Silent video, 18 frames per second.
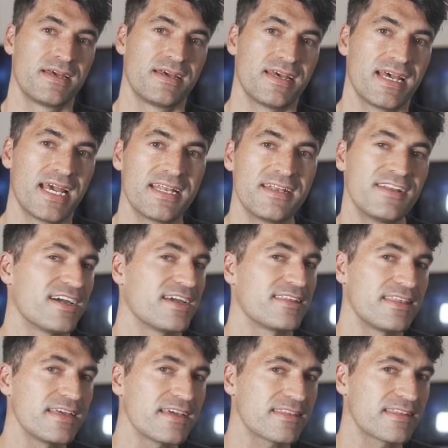And I
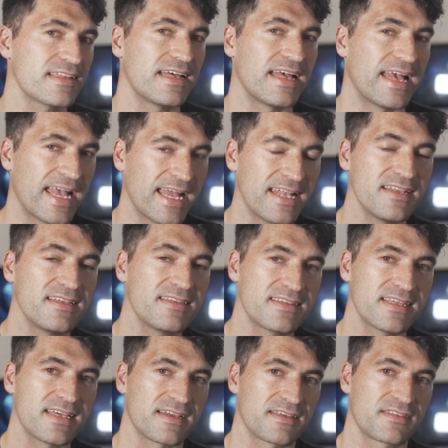think that
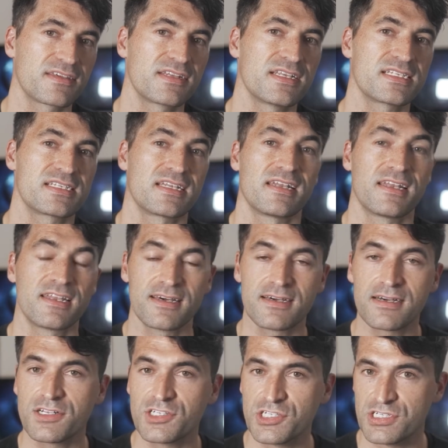anything that is
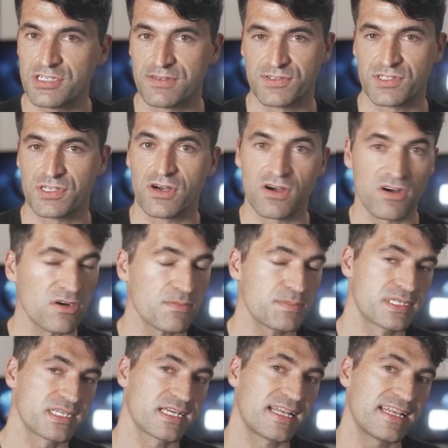large enough to
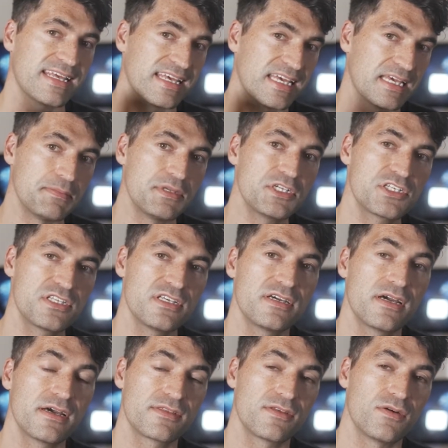optically image
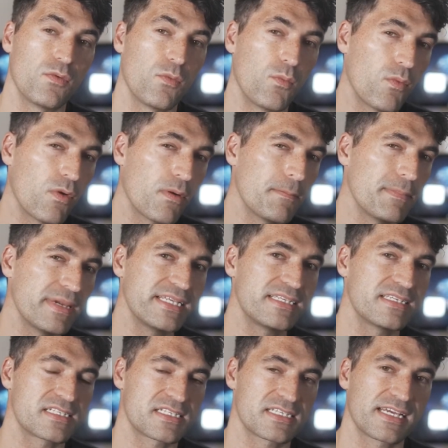the Earth at 1
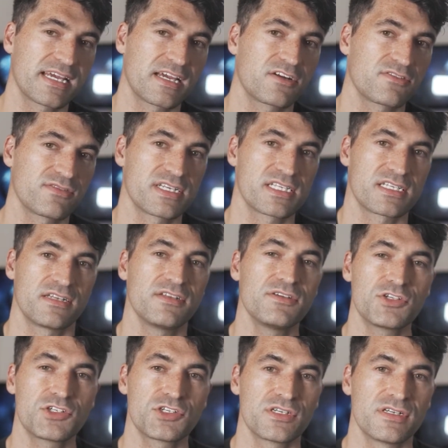meter scale
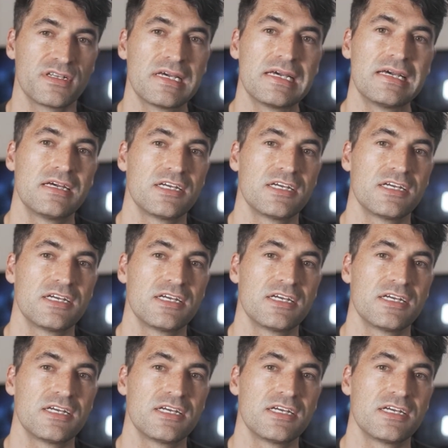resolution